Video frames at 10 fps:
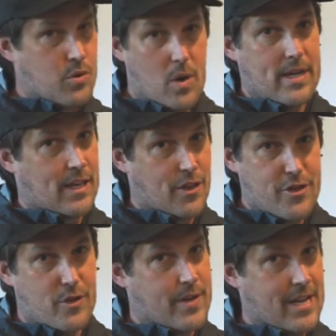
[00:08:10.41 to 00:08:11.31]
20,
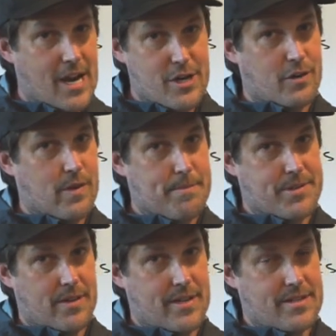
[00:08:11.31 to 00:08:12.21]
30, 100
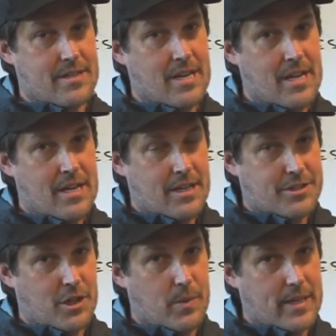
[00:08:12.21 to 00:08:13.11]
reps on this
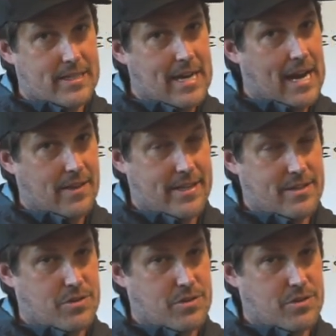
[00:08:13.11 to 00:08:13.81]
to really dial it in.